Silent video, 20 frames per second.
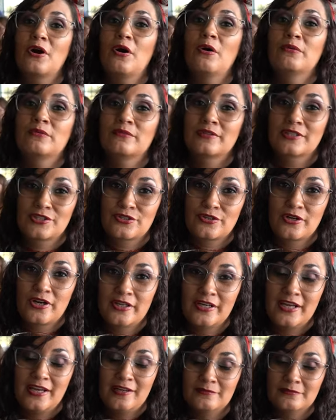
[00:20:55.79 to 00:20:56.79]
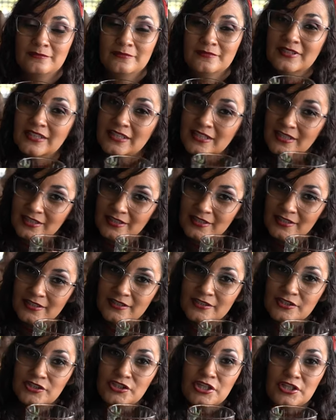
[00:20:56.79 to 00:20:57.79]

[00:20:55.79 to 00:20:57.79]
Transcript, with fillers: own restaurant name.